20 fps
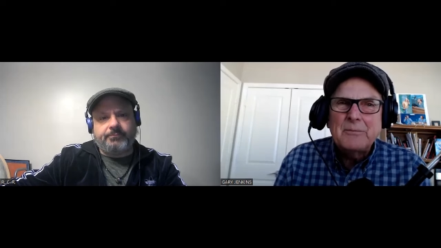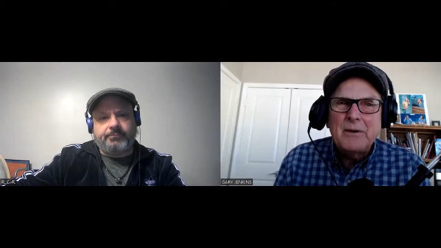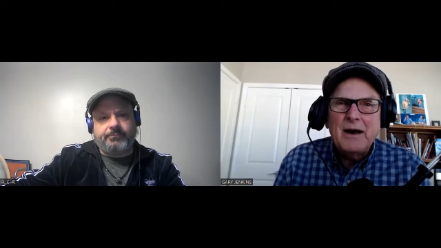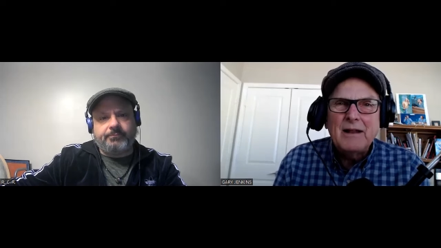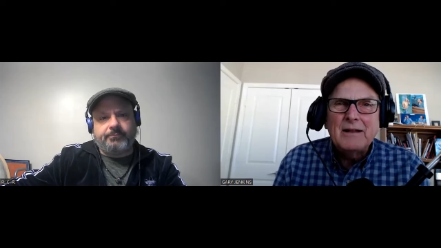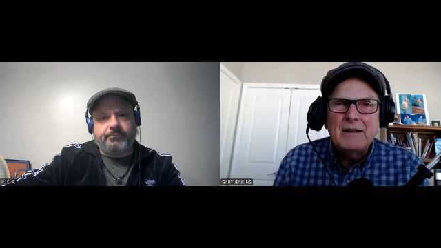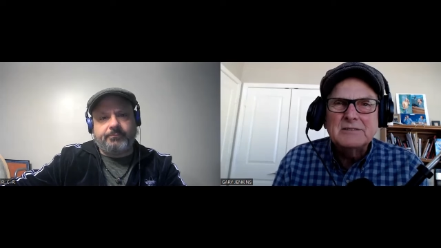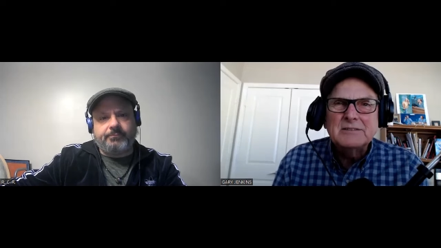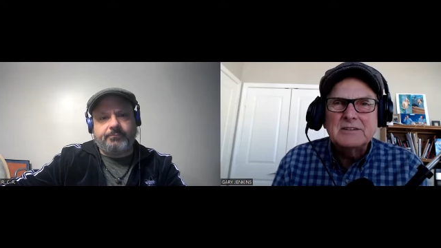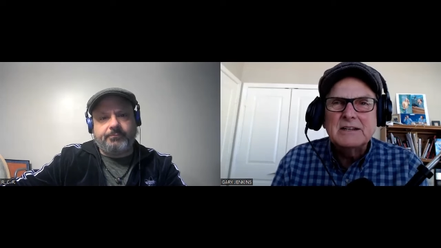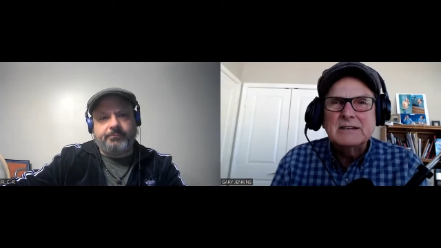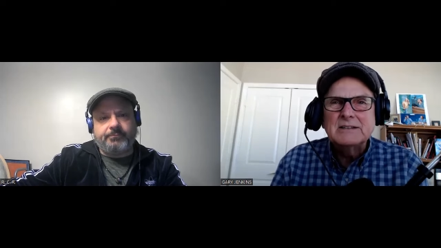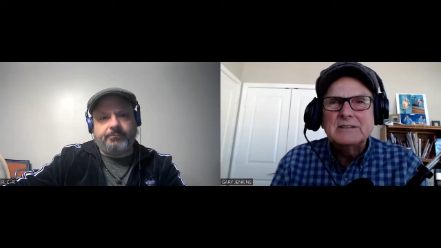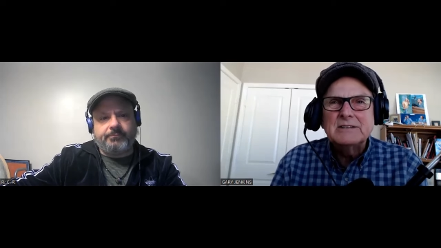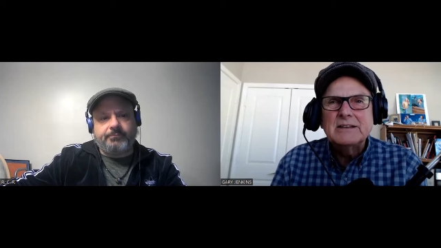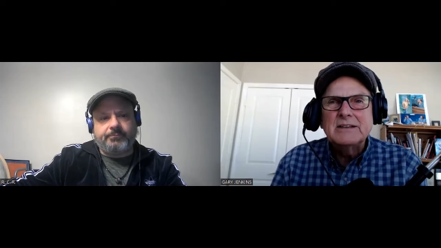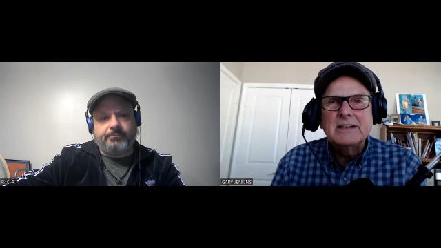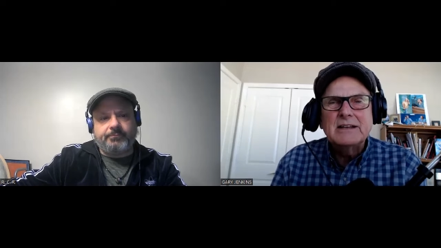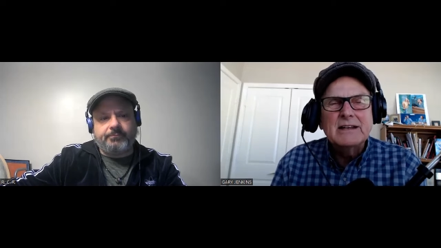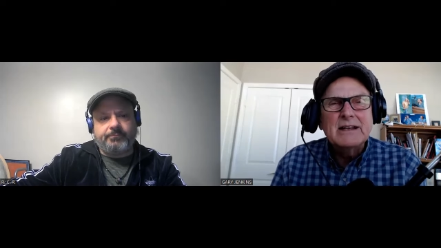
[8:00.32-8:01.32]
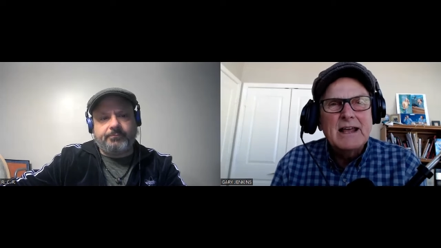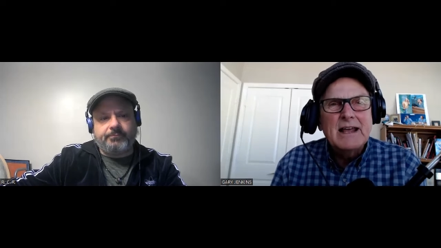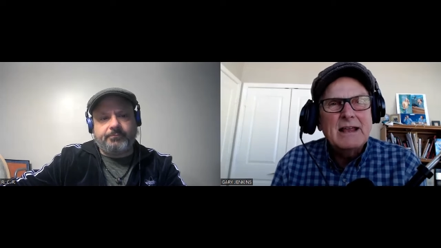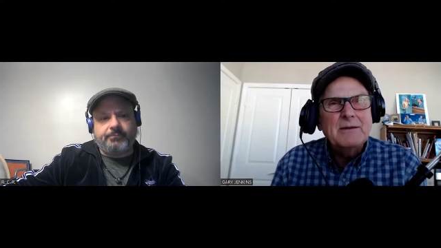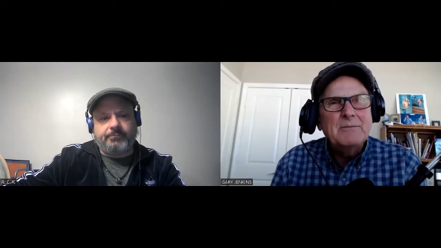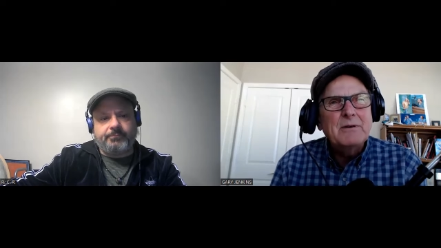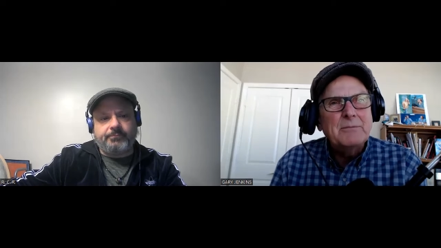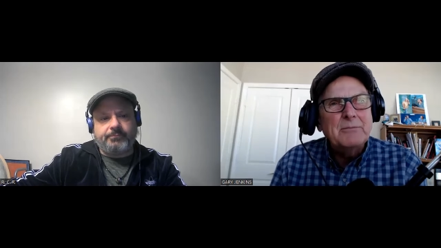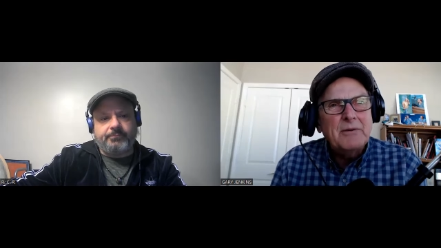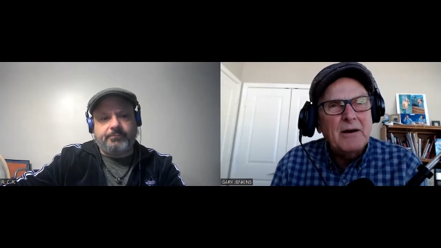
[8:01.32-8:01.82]
Speaker 1: the policy and said the
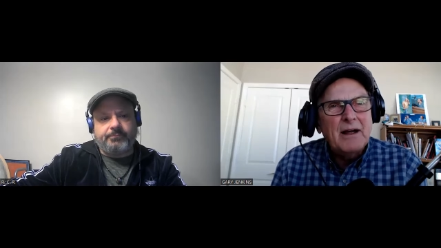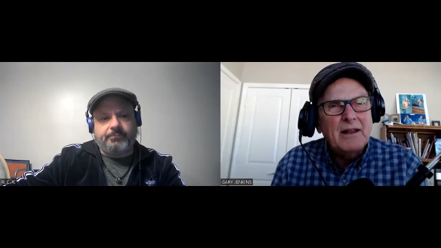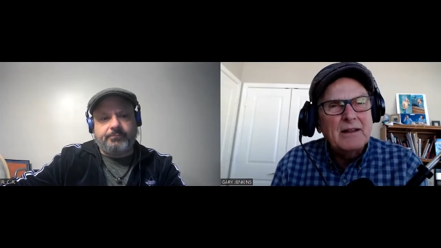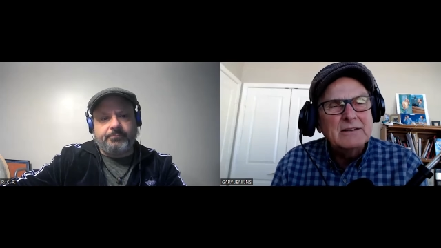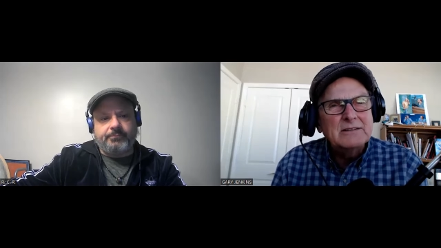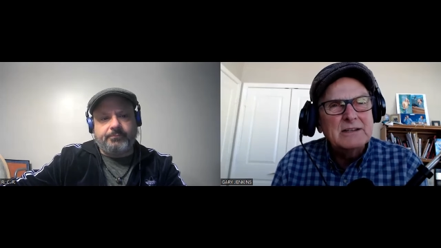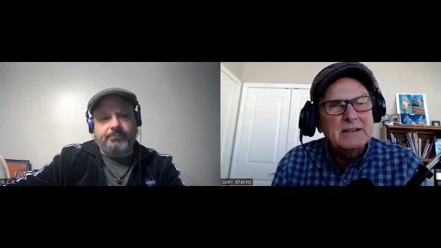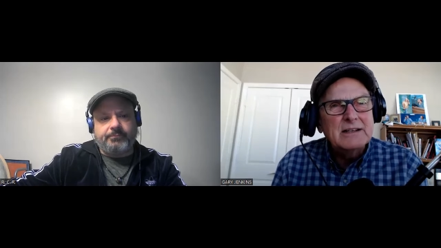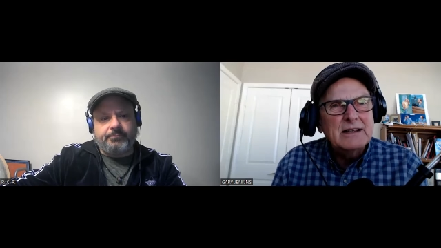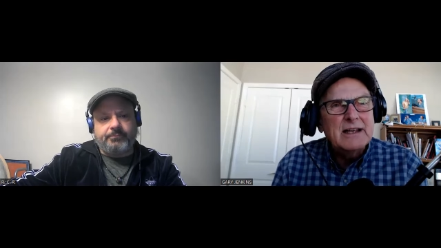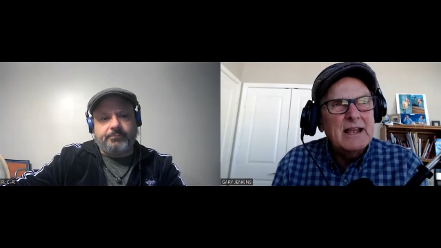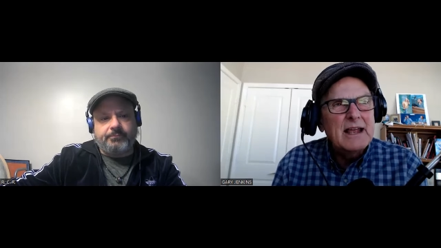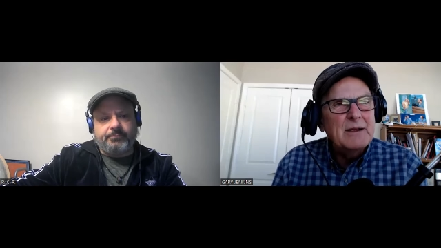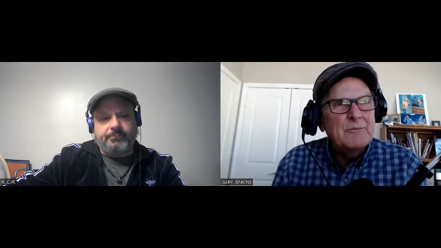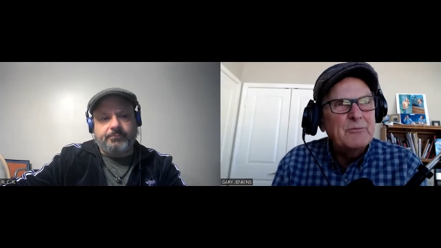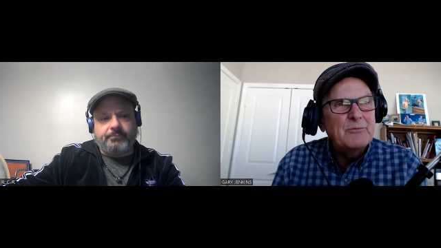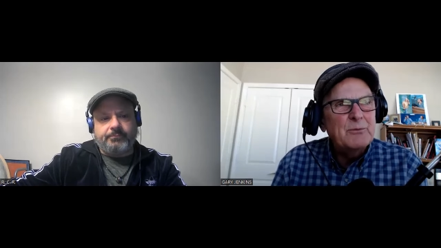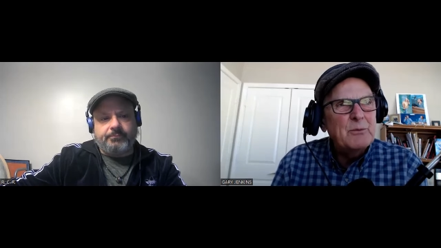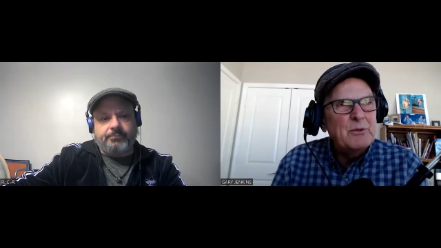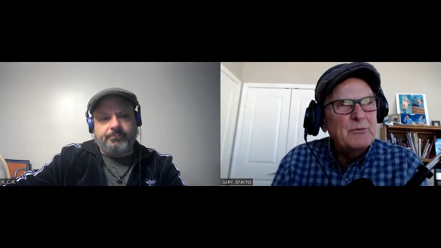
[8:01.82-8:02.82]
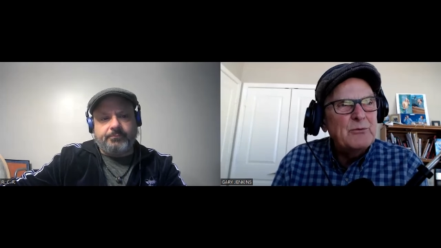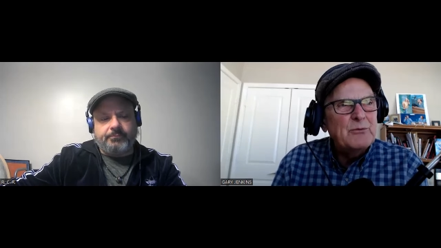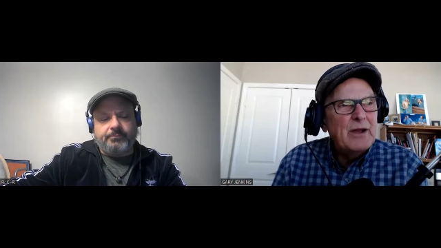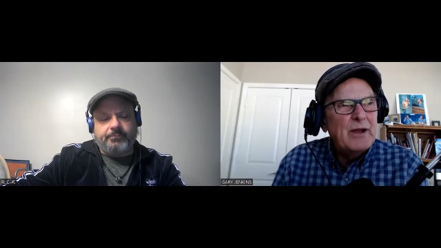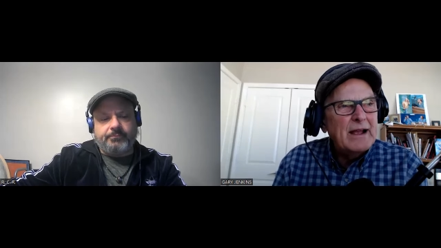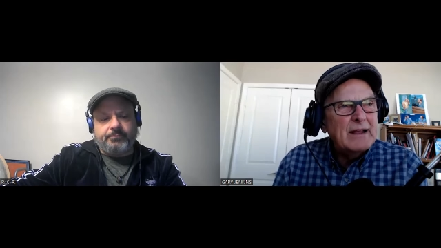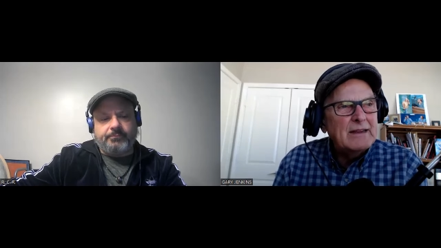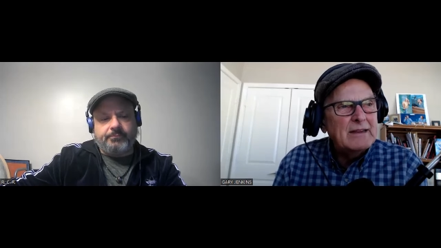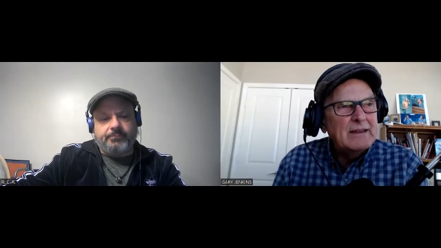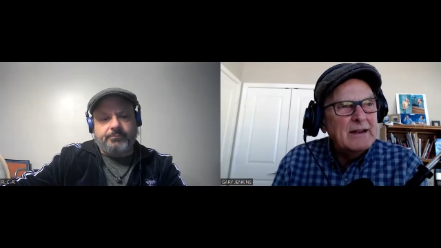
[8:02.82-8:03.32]
name of policy came from the
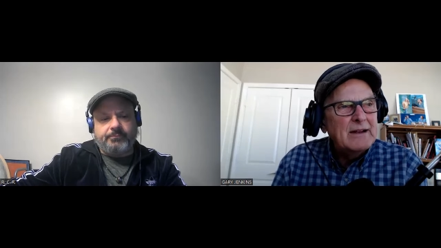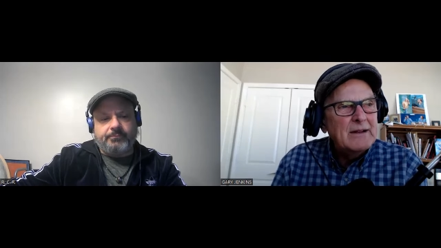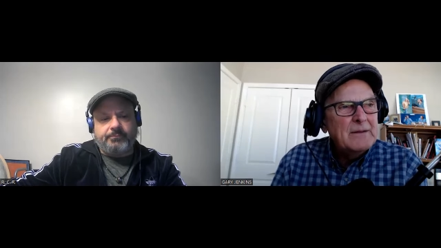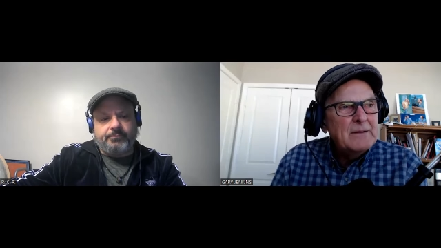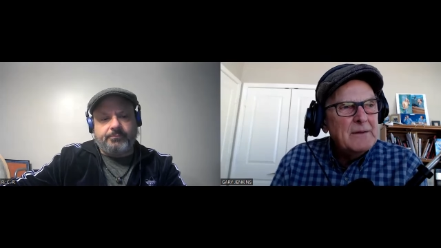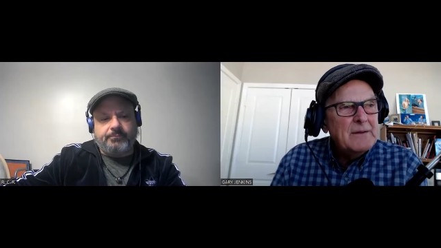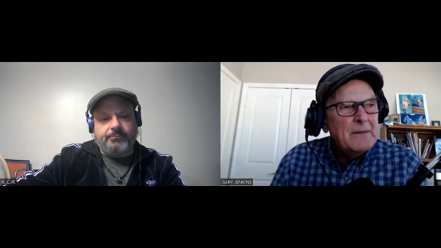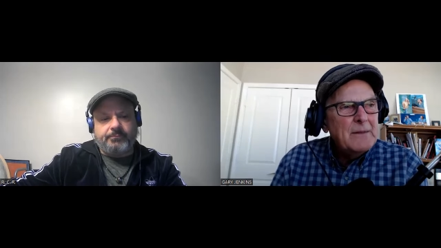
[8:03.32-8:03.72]
fact that